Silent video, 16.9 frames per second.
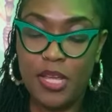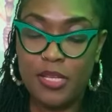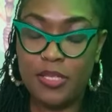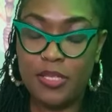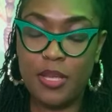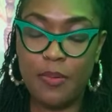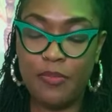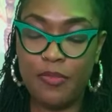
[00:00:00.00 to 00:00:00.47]

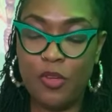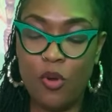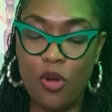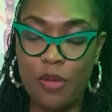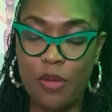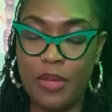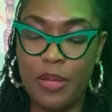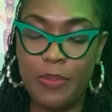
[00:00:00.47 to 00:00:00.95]
Some of you
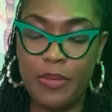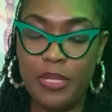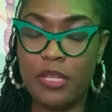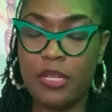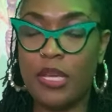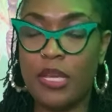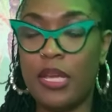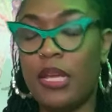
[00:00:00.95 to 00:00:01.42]
all may be
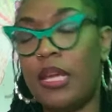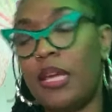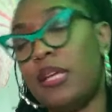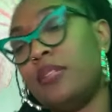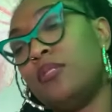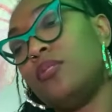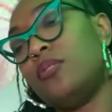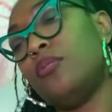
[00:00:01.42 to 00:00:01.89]
looking
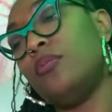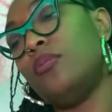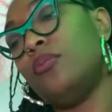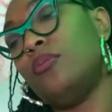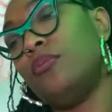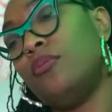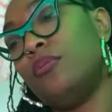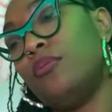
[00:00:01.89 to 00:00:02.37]

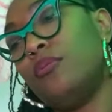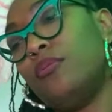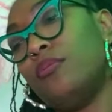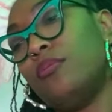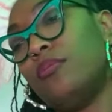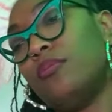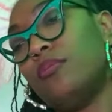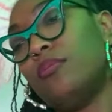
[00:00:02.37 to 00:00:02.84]

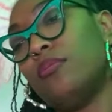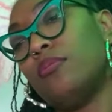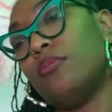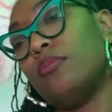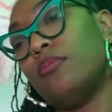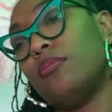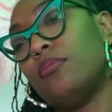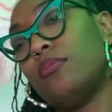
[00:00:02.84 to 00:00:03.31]
into
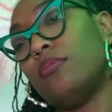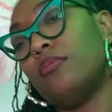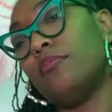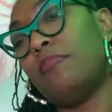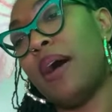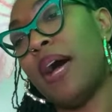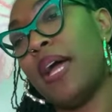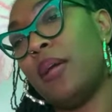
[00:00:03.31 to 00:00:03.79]

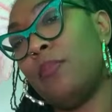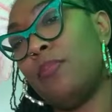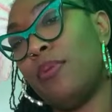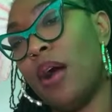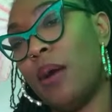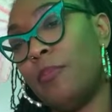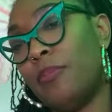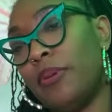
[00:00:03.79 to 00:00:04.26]
buying
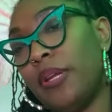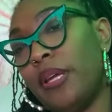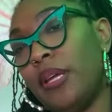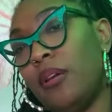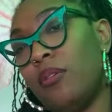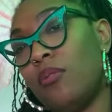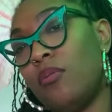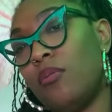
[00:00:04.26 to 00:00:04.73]

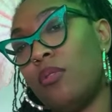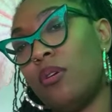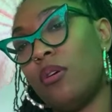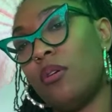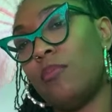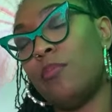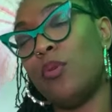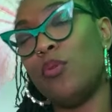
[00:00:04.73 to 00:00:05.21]
property
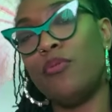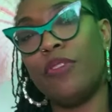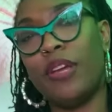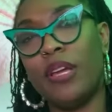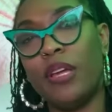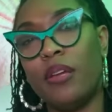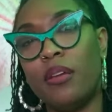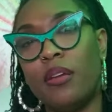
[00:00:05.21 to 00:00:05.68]
or
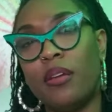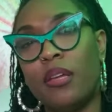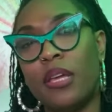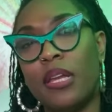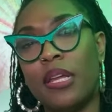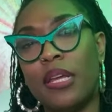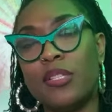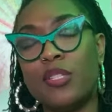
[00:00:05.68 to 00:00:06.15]
moving,
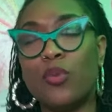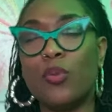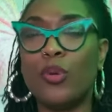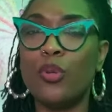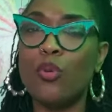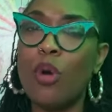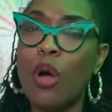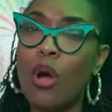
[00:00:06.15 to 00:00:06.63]
getting into
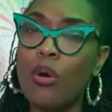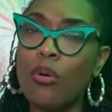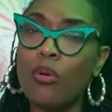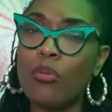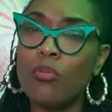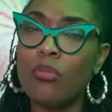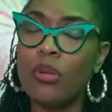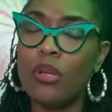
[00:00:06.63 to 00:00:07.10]
a new
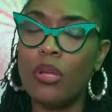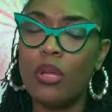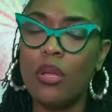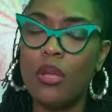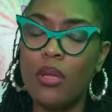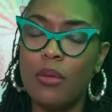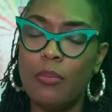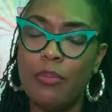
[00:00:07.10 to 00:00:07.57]
home,
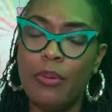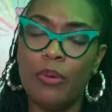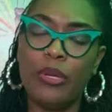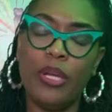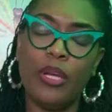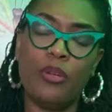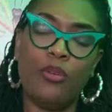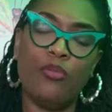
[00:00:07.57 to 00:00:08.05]

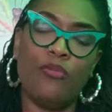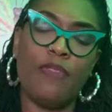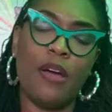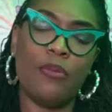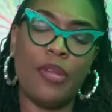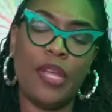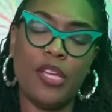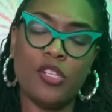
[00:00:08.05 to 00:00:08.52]
building a new
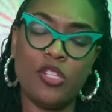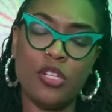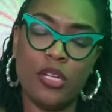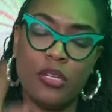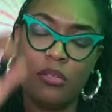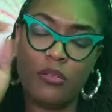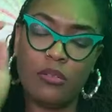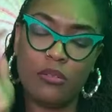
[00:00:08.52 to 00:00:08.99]

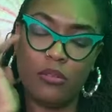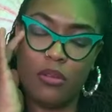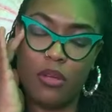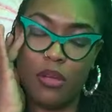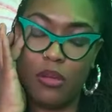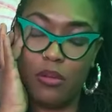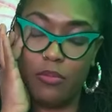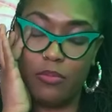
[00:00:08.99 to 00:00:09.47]
foundation,
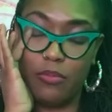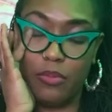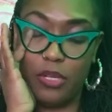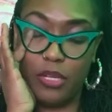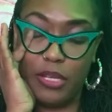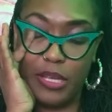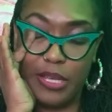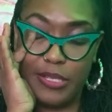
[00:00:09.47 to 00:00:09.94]

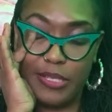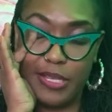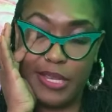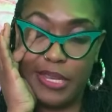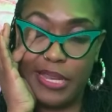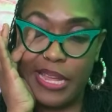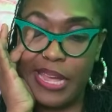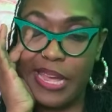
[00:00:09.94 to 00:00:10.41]
looking into
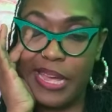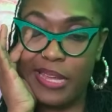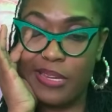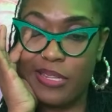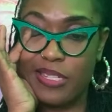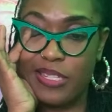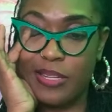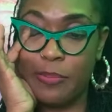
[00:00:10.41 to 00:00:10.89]

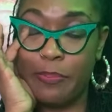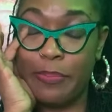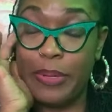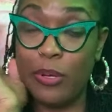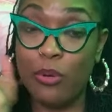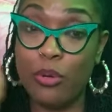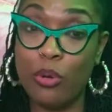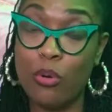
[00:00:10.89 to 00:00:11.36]
land to
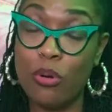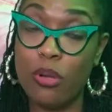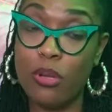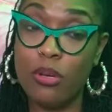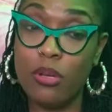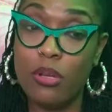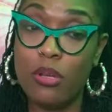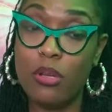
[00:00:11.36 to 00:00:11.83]
build
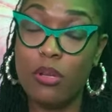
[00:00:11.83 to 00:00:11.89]
on